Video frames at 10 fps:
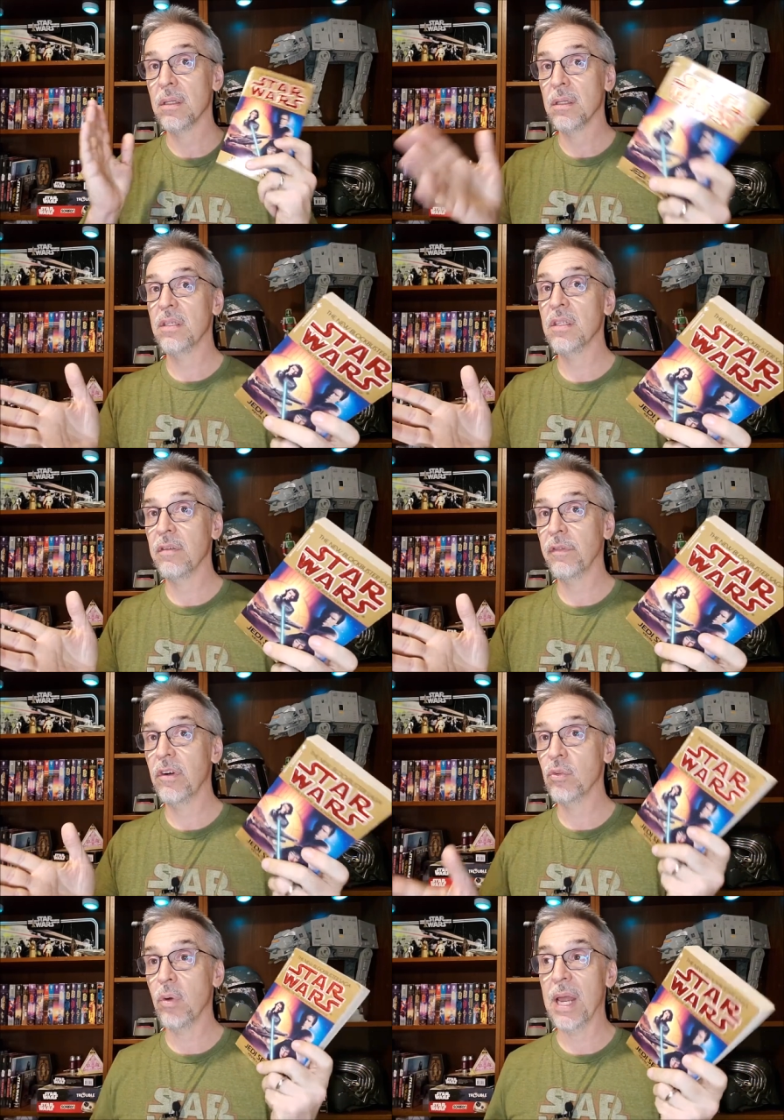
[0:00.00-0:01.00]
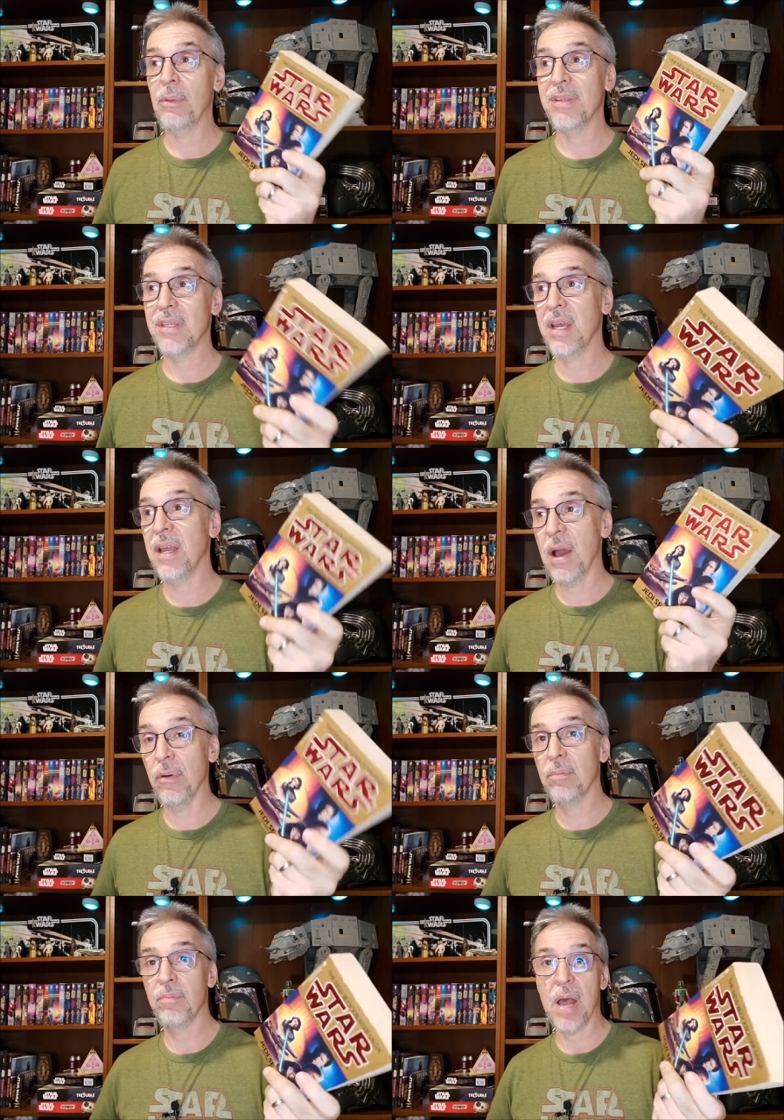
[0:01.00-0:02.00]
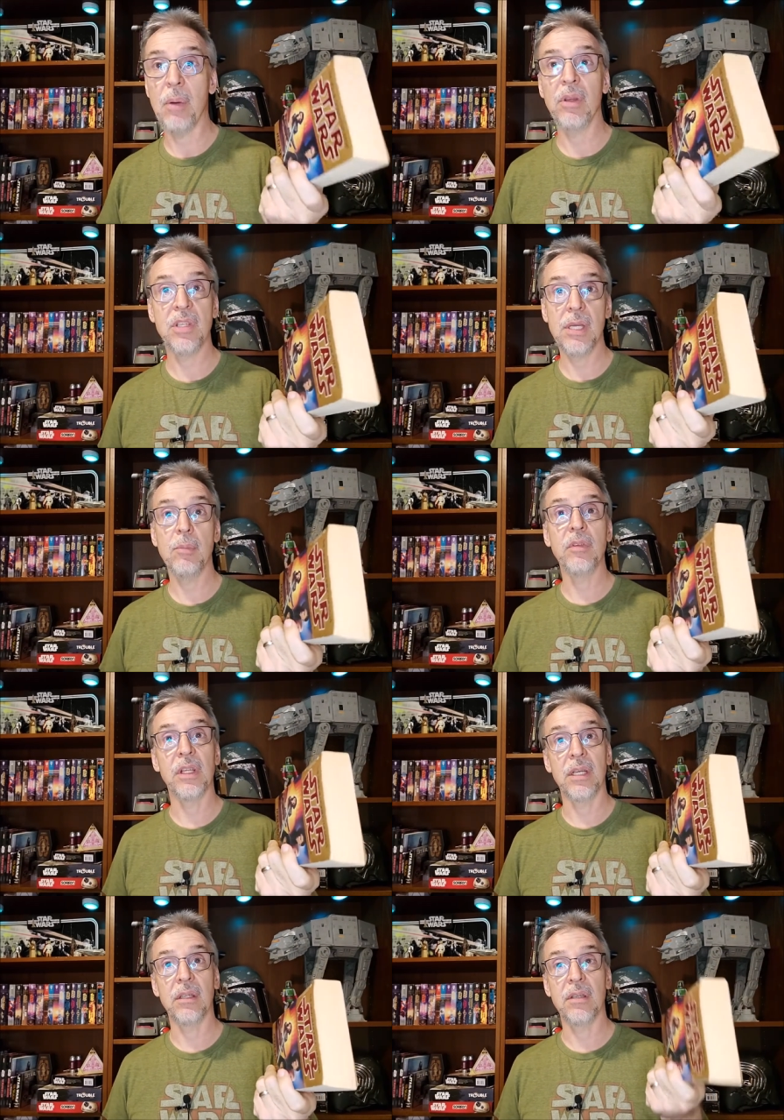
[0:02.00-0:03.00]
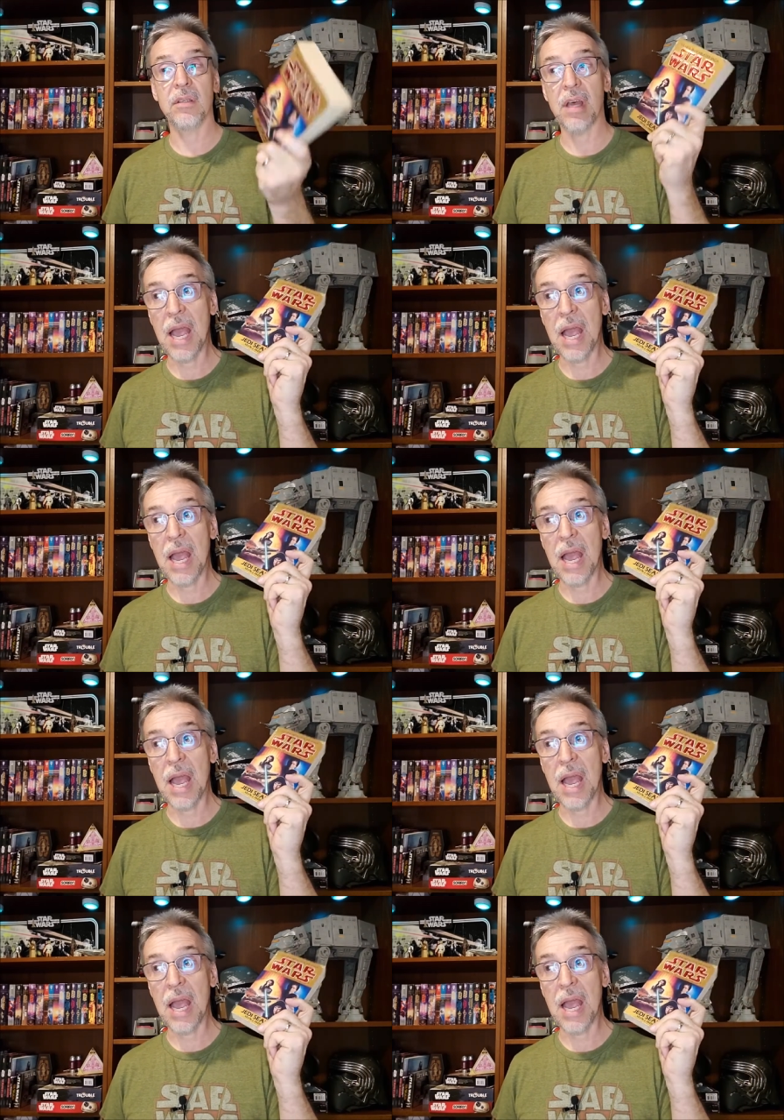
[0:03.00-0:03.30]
this is the first one I would say I would, I would see a movie like this.